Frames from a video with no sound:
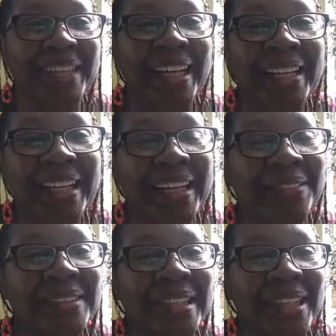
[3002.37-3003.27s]
And then I
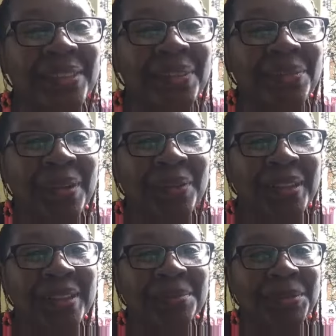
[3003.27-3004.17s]
will tell you what we're
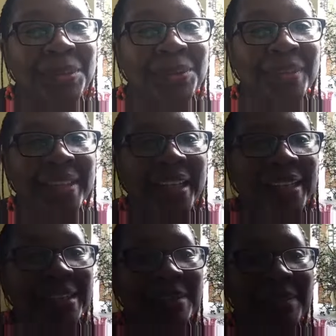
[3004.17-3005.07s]
going to be doing next. Let